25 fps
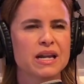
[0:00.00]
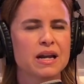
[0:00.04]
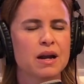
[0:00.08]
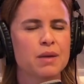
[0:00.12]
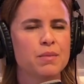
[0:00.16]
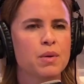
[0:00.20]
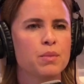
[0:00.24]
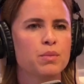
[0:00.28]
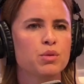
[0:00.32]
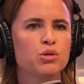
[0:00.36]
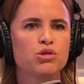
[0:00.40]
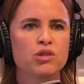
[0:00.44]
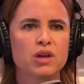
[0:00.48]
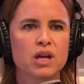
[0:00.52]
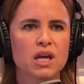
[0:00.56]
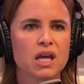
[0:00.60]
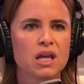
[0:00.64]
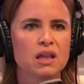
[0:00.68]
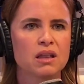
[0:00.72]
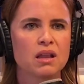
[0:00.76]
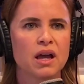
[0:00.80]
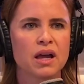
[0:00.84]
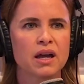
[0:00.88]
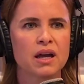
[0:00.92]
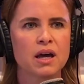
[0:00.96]
And I remember
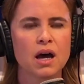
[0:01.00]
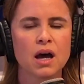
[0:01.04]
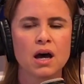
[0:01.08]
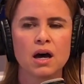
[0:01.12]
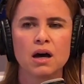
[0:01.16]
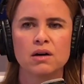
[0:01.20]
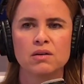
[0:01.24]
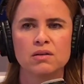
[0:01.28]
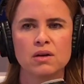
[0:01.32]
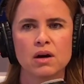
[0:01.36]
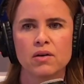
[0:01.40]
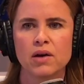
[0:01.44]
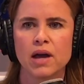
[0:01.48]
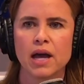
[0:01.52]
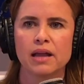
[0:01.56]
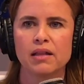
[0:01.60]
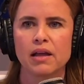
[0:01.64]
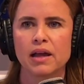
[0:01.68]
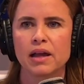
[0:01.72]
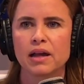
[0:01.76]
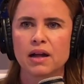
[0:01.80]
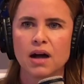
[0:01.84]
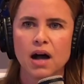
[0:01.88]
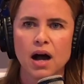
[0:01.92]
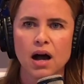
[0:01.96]
thinking like, oh, okay,
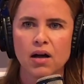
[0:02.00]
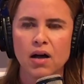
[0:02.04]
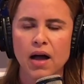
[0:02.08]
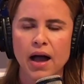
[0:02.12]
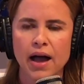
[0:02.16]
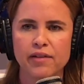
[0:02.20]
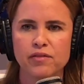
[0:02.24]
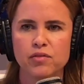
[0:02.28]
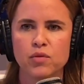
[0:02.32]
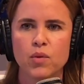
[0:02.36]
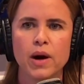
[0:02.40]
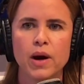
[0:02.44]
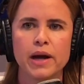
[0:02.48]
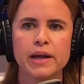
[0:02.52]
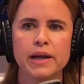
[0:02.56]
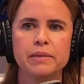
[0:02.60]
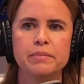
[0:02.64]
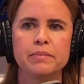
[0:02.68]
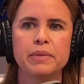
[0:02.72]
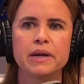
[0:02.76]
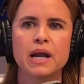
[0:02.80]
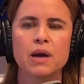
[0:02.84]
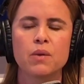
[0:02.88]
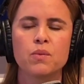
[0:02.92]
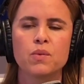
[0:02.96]
like I'll have one,
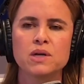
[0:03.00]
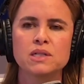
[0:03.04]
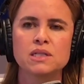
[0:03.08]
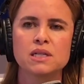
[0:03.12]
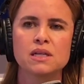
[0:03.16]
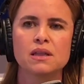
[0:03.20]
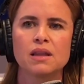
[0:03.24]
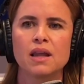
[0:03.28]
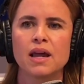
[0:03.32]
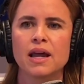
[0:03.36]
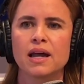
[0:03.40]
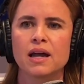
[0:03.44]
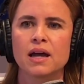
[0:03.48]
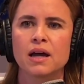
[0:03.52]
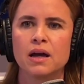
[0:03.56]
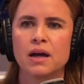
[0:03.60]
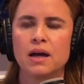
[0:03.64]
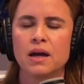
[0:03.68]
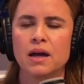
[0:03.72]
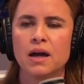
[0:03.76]
but I wasn't like